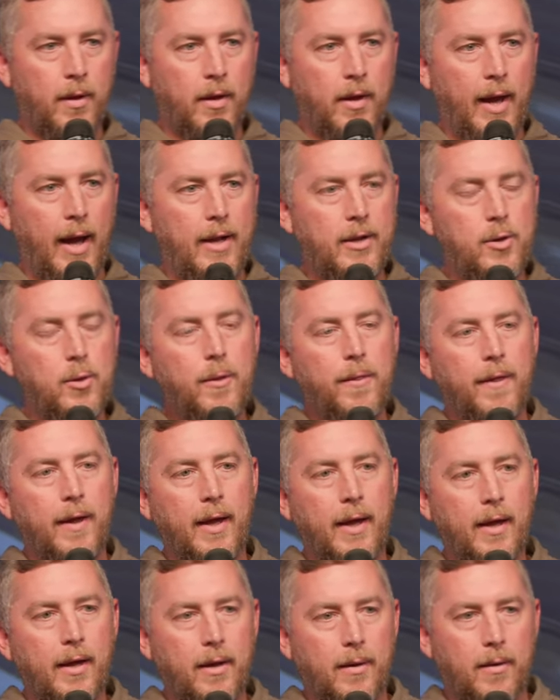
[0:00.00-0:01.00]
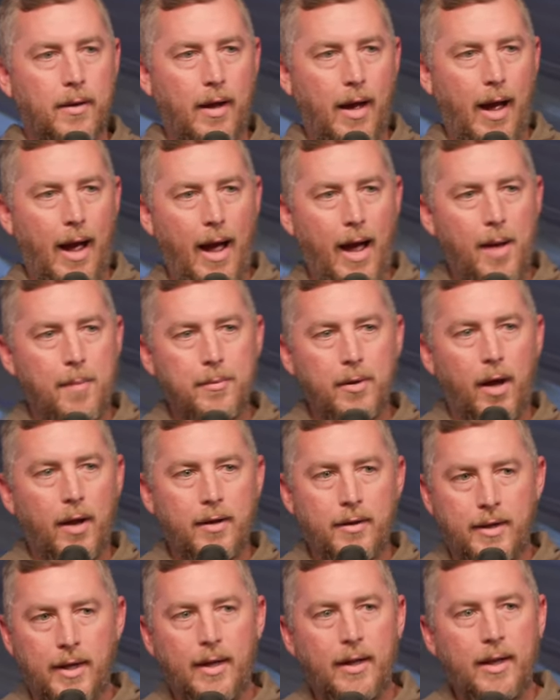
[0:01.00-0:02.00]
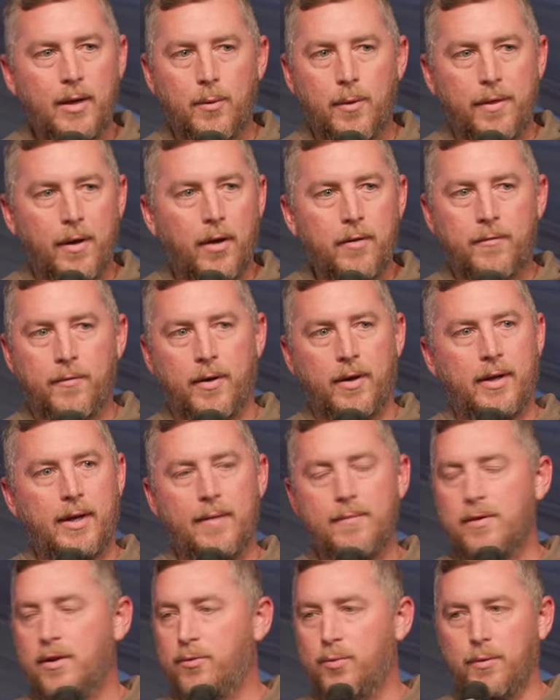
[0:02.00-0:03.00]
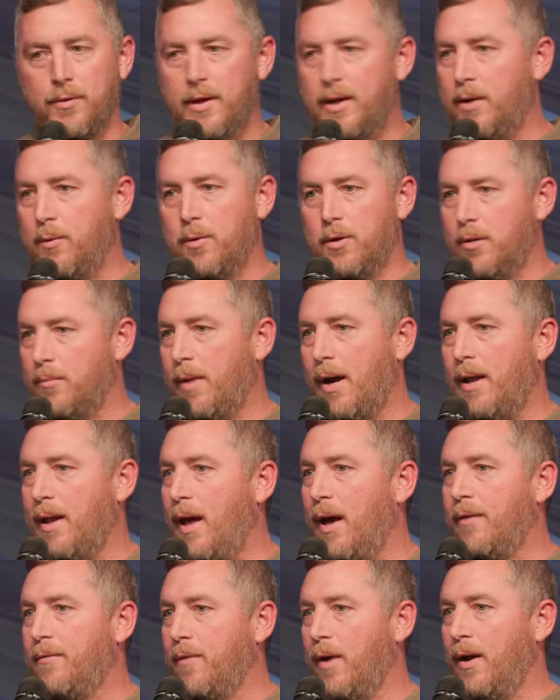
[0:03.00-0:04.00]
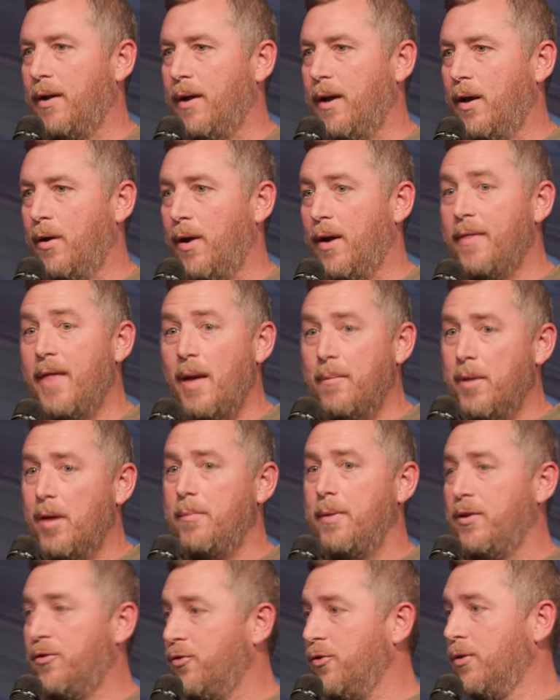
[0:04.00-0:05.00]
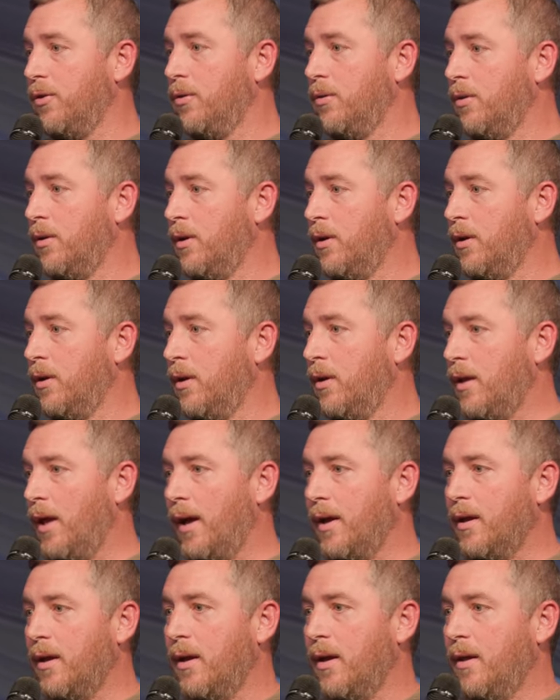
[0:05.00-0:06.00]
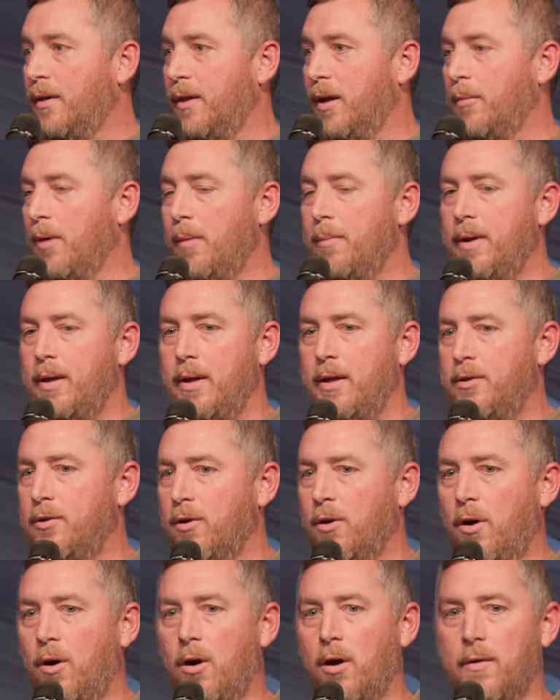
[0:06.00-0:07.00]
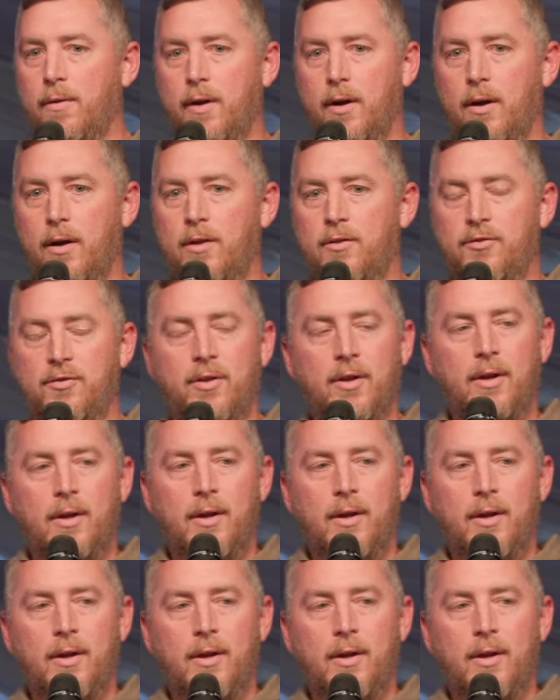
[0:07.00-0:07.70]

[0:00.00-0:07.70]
and you think, I'm not dealing with unforgiveness with anyone in my life right now. And that may be true. Like, there may be in your heart, there is,